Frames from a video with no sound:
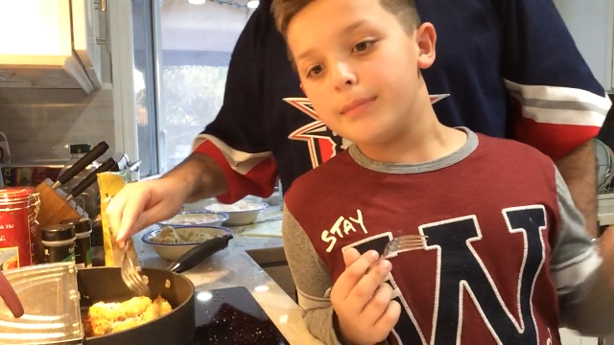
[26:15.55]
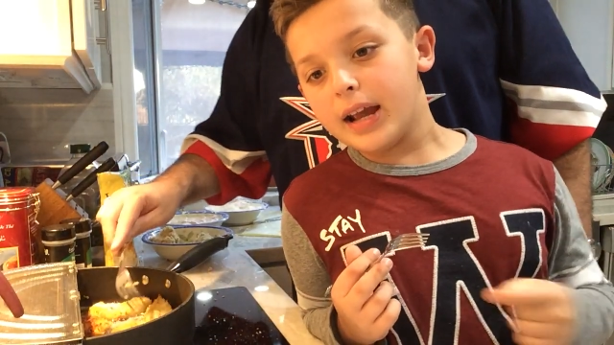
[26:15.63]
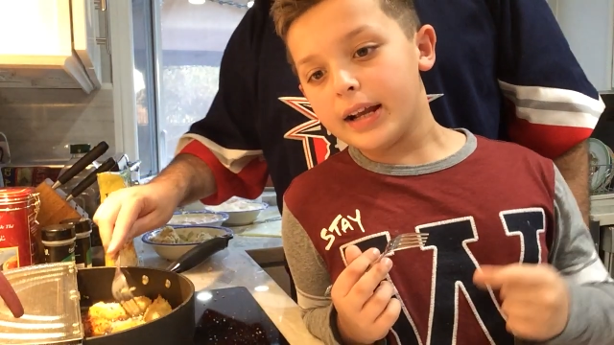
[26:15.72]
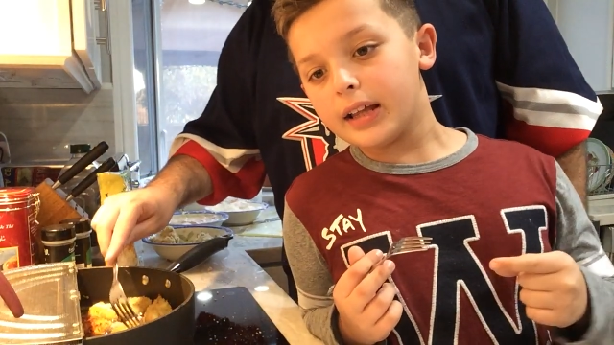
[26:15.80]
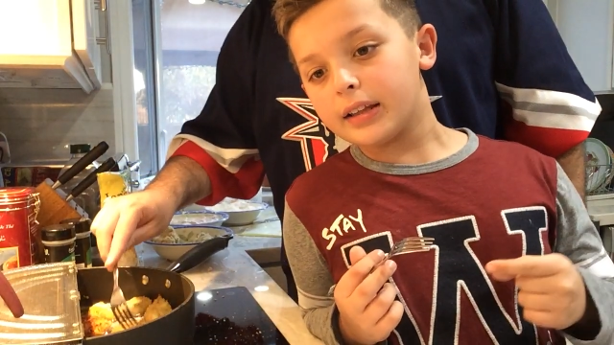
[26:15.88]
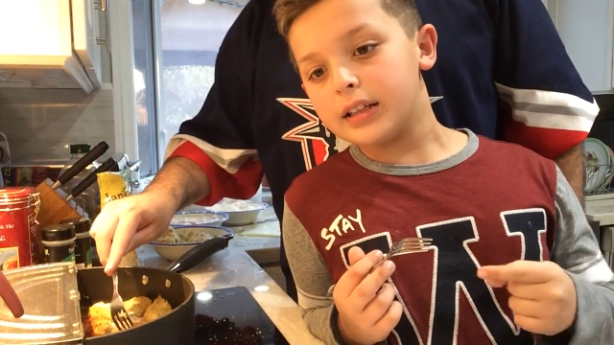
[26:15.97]

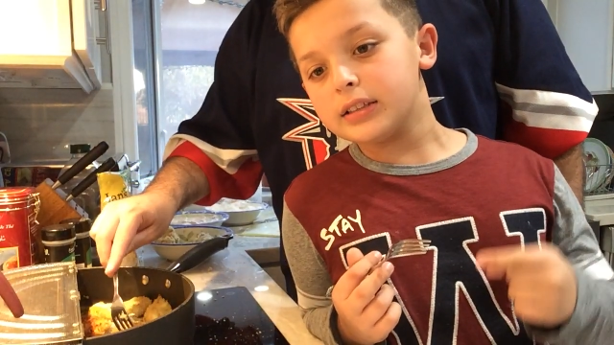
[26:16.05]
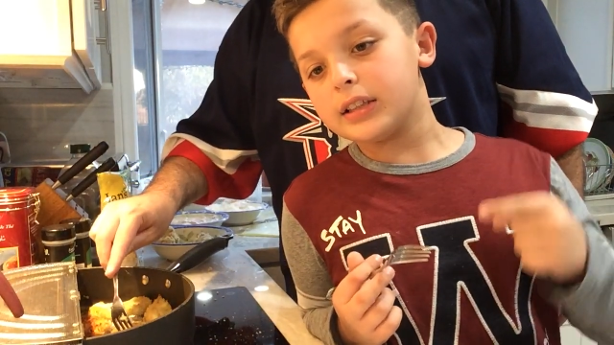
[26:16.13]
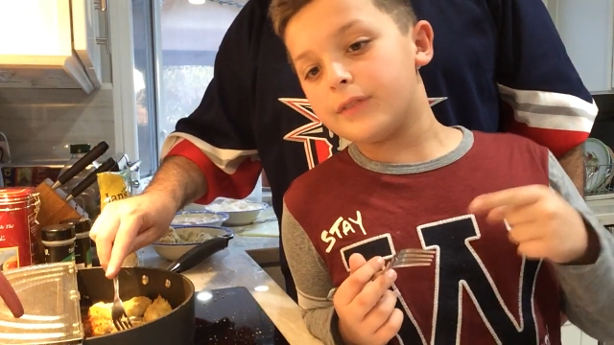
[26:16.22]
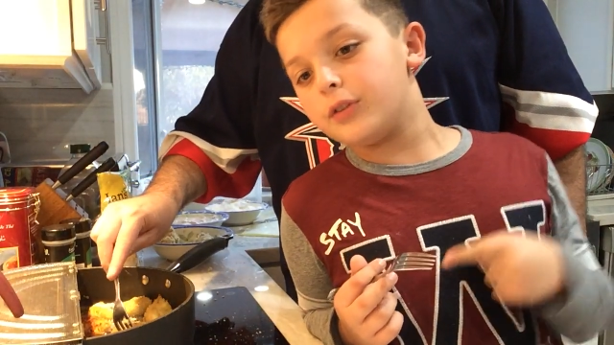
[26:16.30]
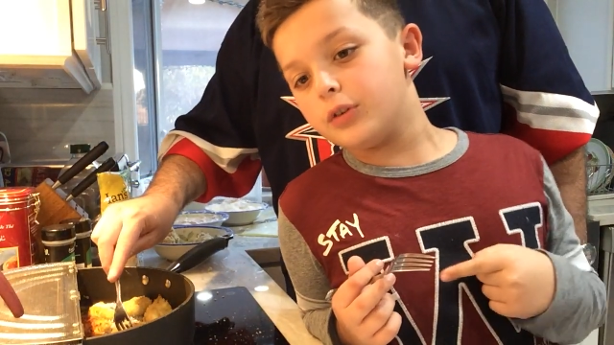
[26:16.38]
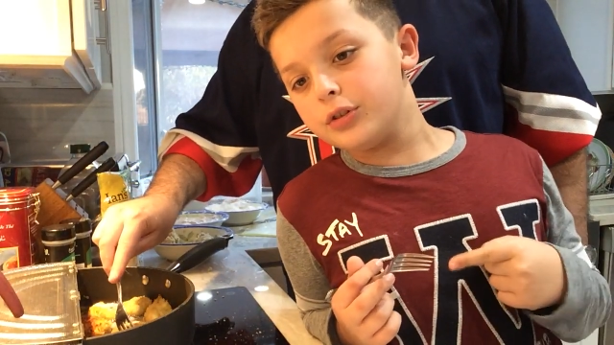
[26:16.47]
making
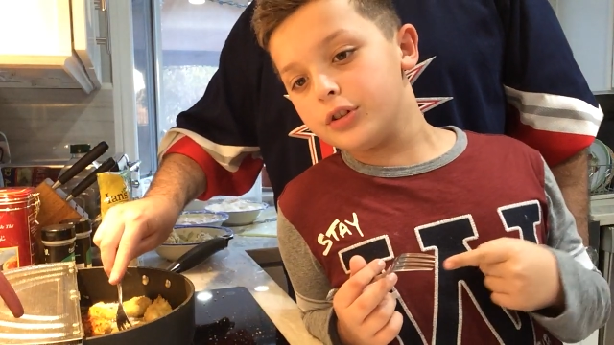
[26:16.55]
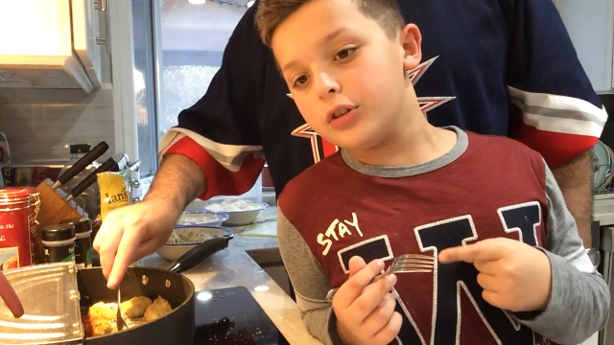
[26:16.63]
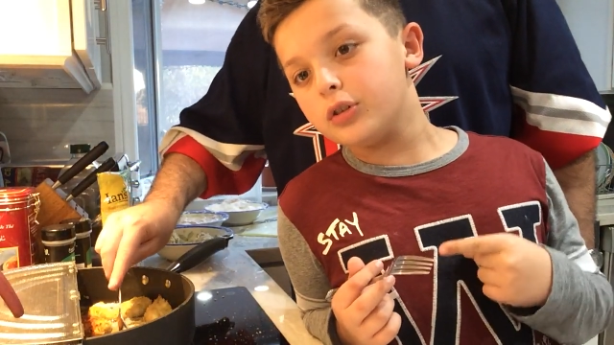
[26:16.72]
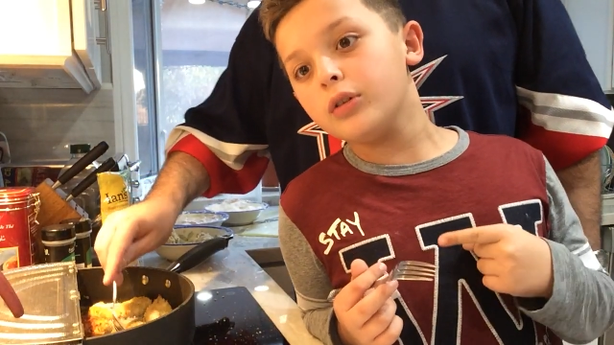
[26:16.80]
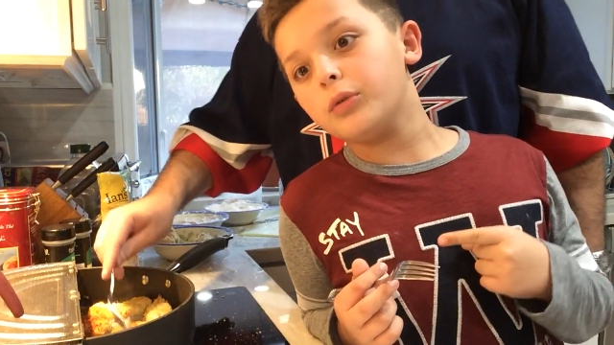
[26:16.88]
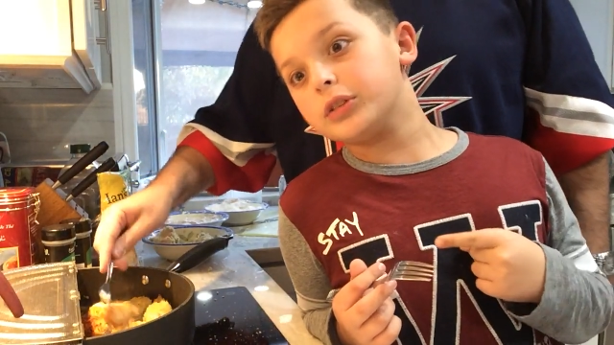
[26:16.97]
this if you
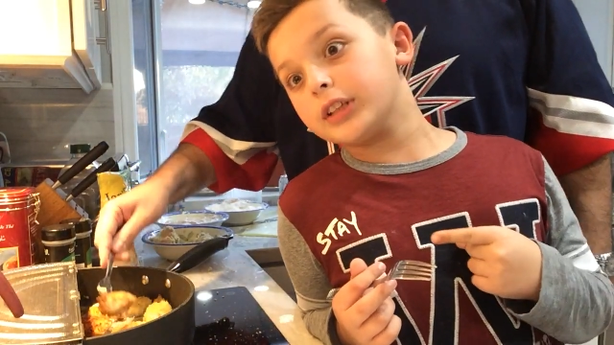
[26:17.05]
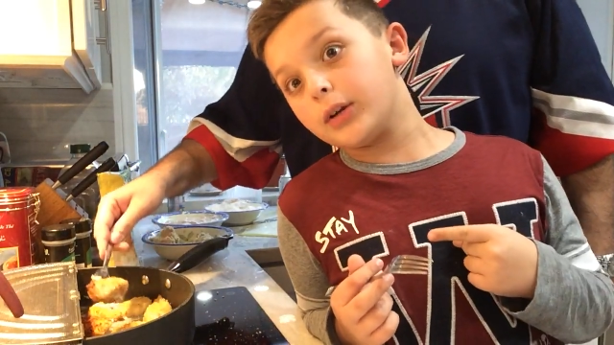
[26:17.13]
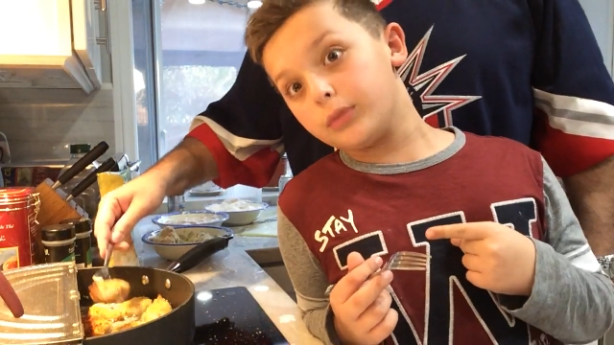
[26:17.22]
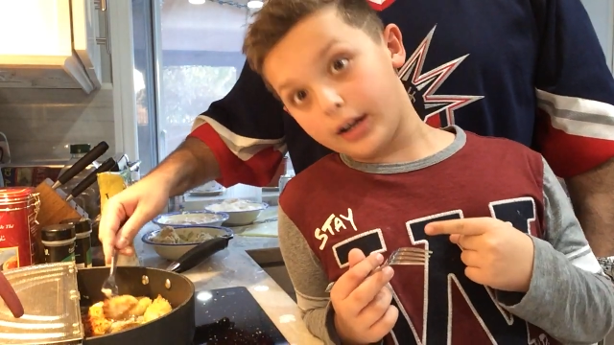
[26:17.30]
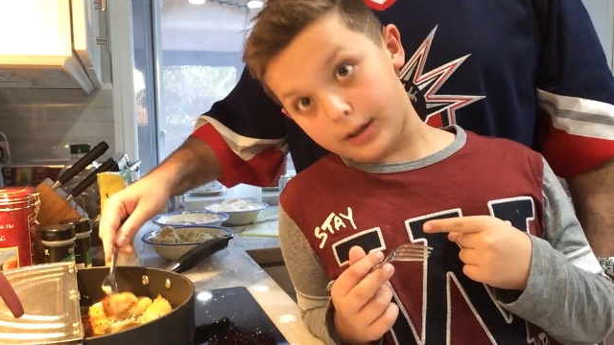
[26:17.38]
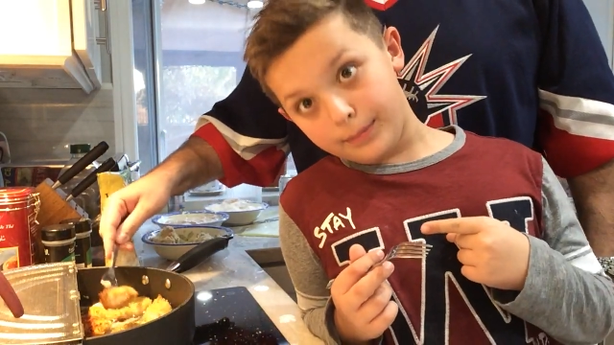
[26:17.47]
do, which
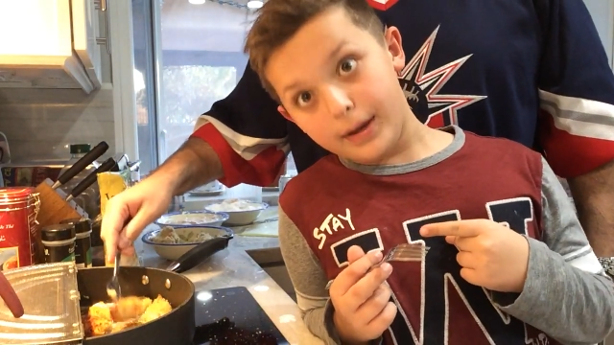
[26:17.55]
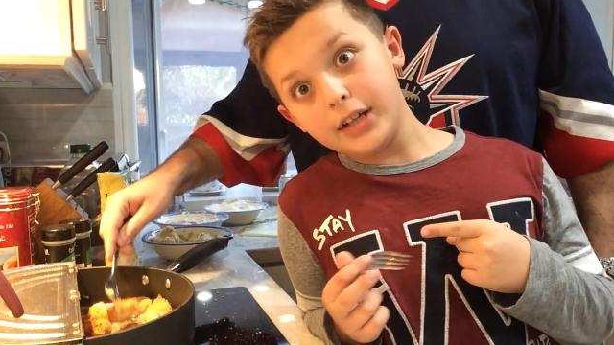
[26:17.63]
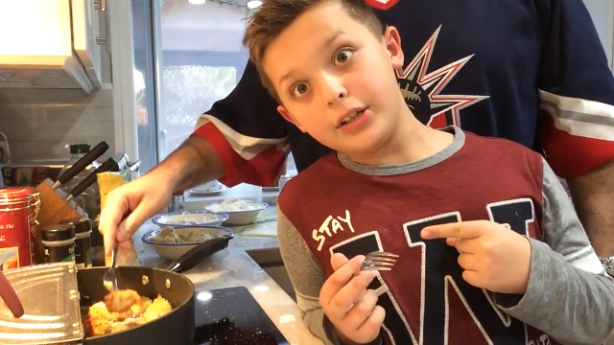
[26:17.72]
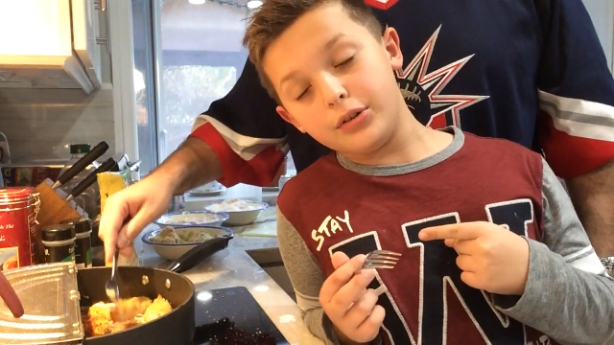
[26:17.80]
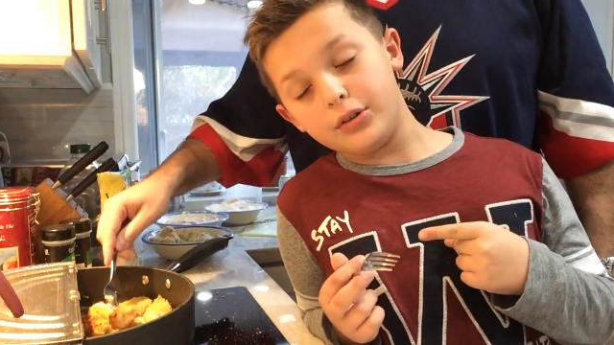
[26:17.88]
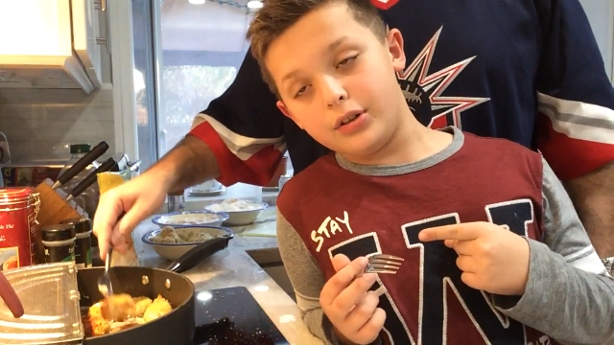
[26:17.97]
I
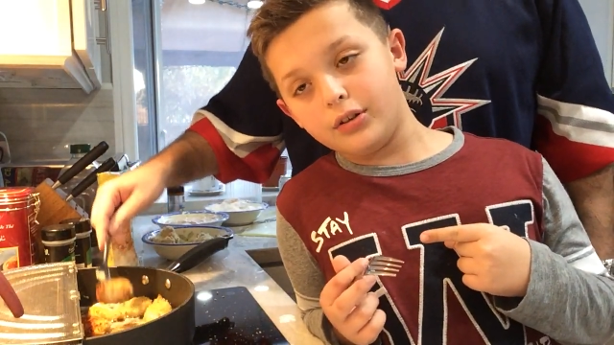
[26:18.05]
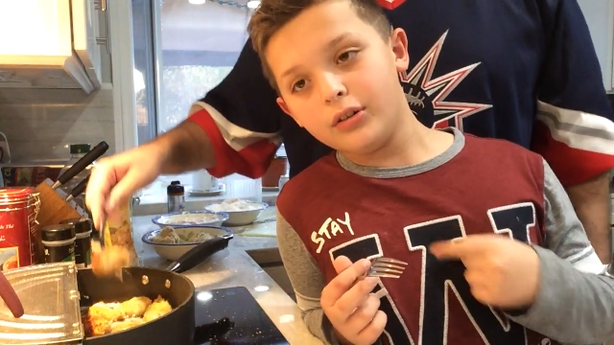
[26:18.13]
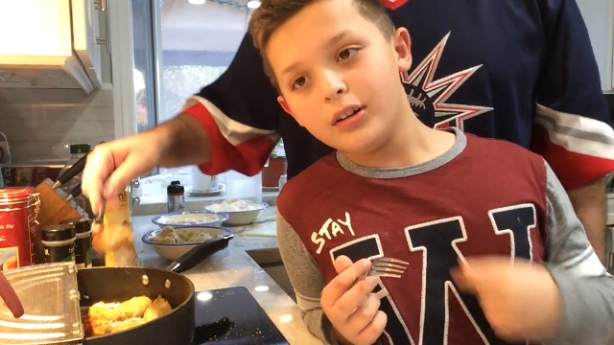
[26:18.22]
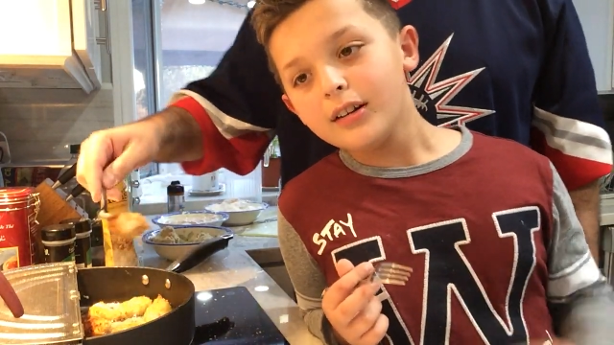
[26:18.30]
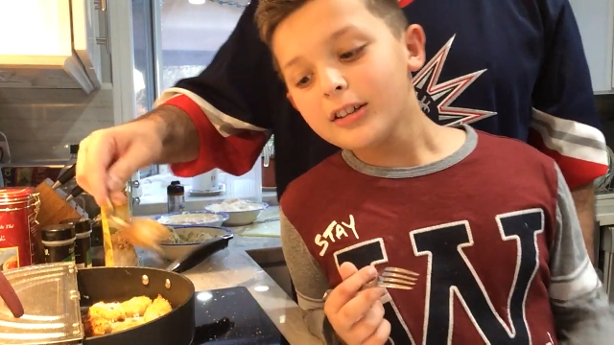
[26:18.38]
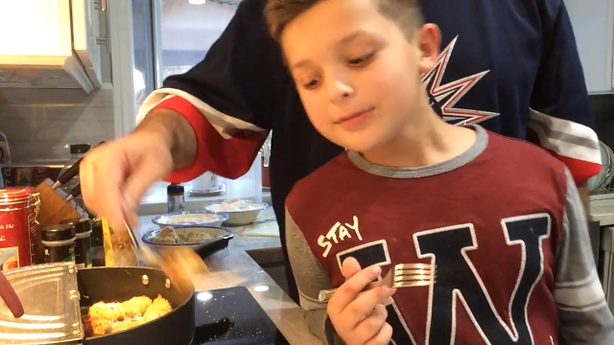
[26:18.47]
recommend you do.